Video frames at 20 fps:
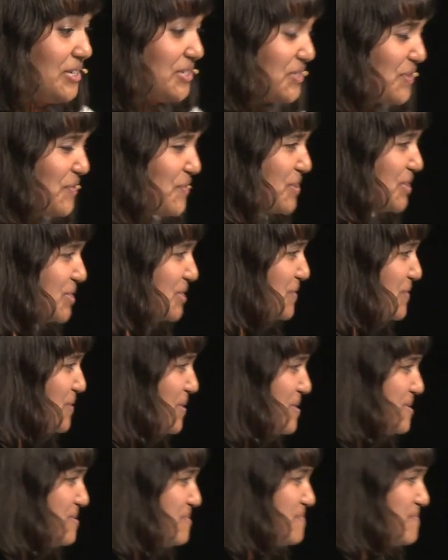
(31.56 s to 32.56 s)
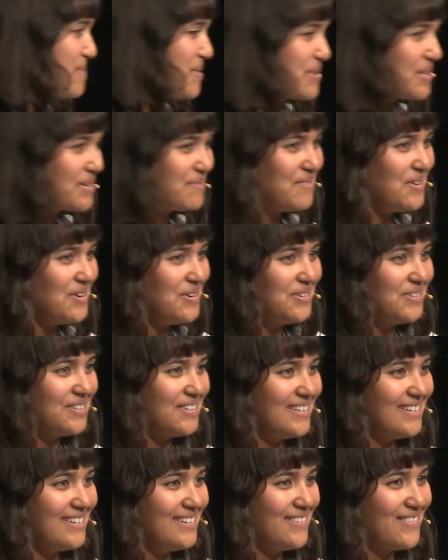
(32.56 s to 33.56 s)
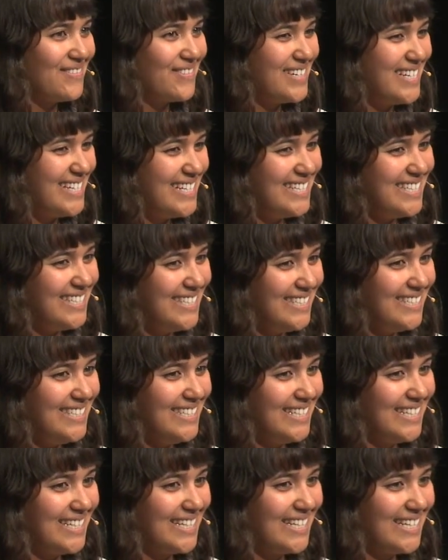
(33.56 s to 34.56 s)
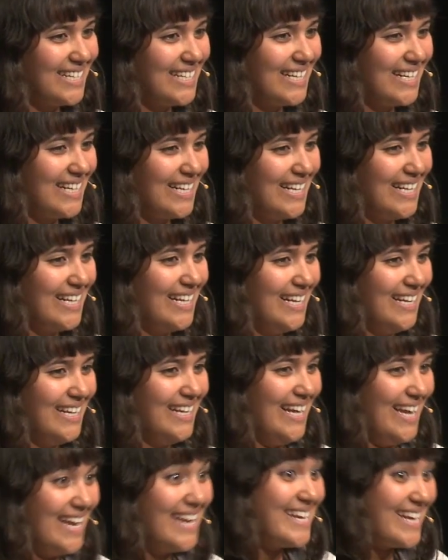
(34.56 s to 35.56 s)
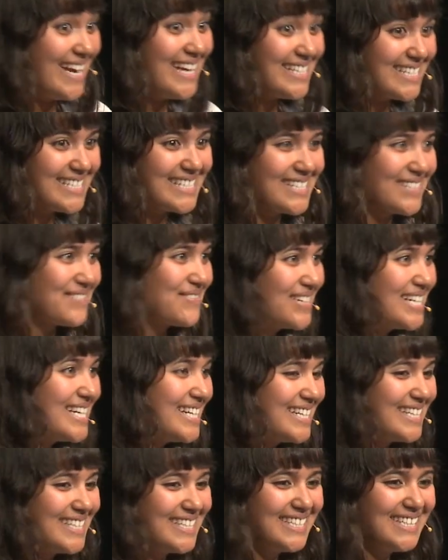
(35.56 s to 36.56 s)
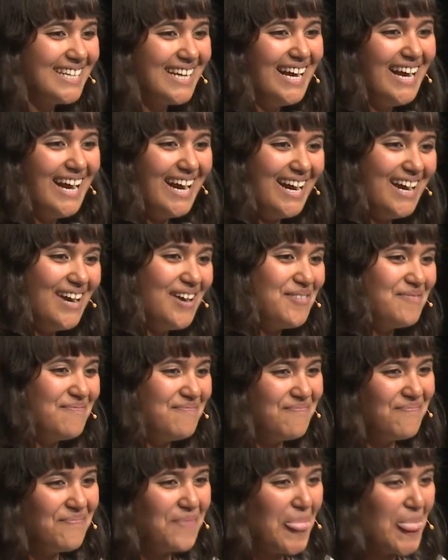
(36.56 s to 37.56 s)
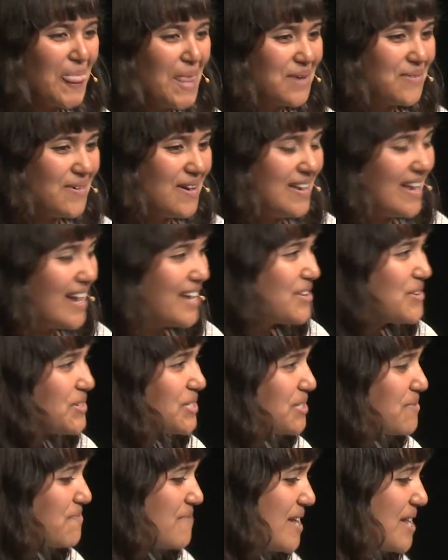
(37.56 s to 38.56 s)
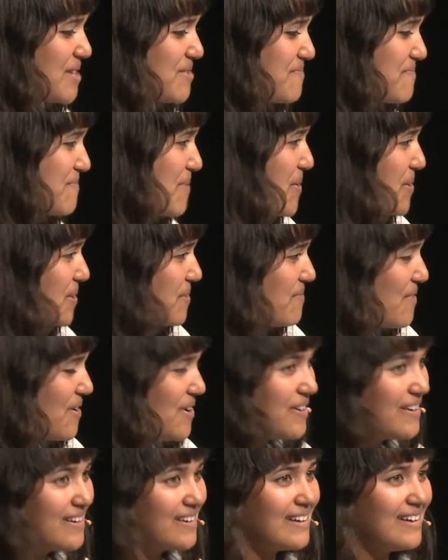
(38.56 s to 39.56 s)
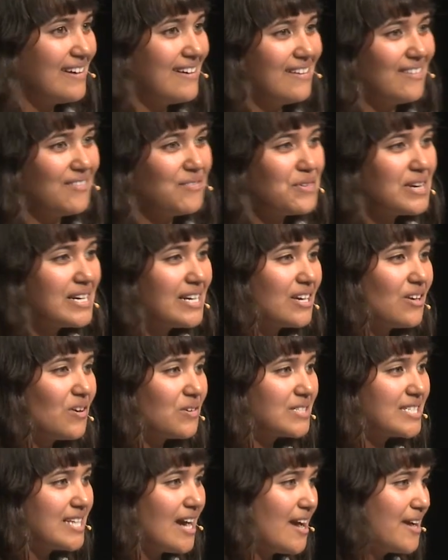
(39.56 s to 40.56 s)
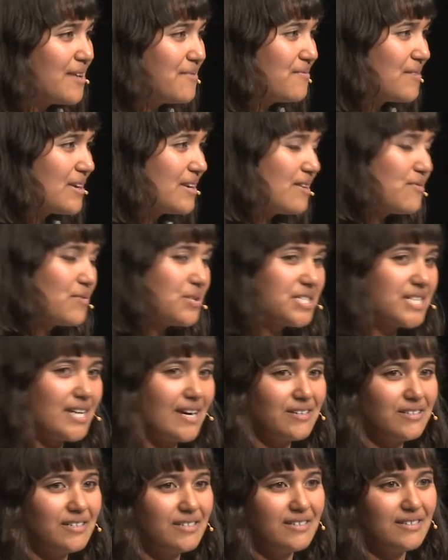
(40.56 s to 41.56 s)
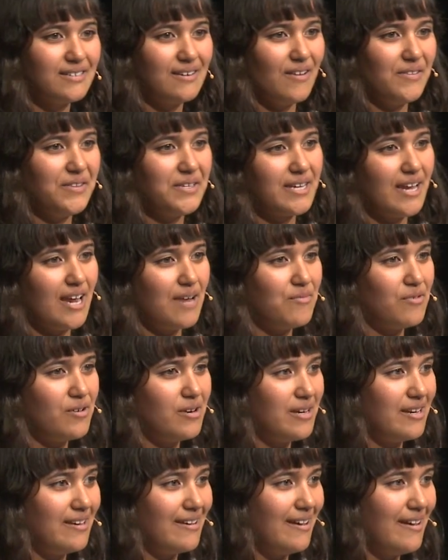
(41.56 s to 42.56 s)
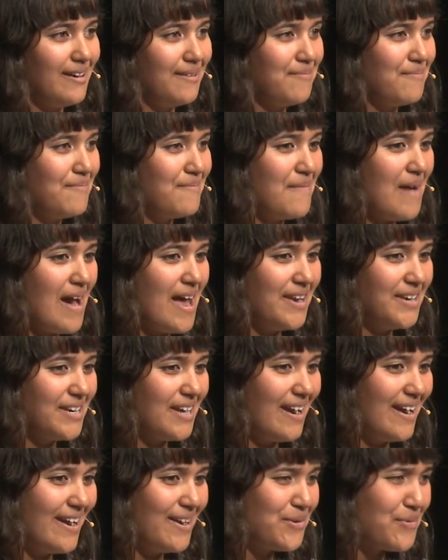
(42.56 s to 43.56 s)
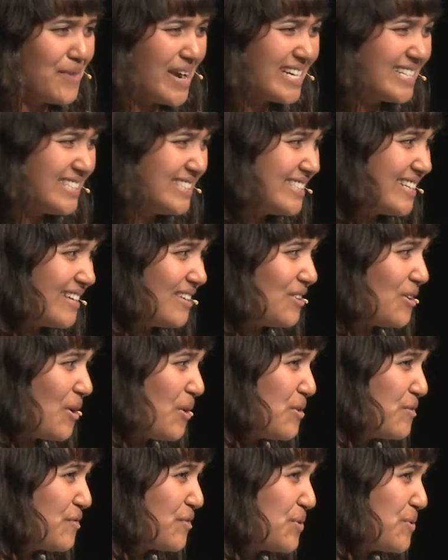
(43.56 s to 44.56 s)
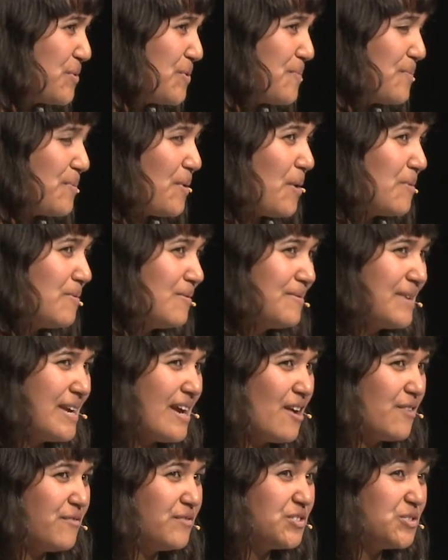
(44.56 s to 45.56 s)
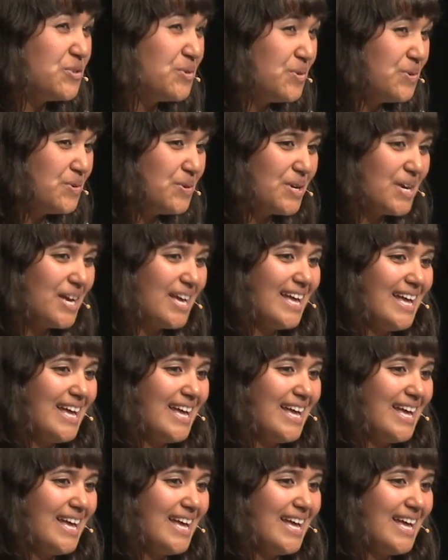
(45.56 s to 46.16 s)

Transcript: So first of all, Pokémon, really? Yes, really. Um, well, I used to play Pokémon uh, a really long time when I was younger on the Game Boy, um, and I reckon that a lot of you probably have too.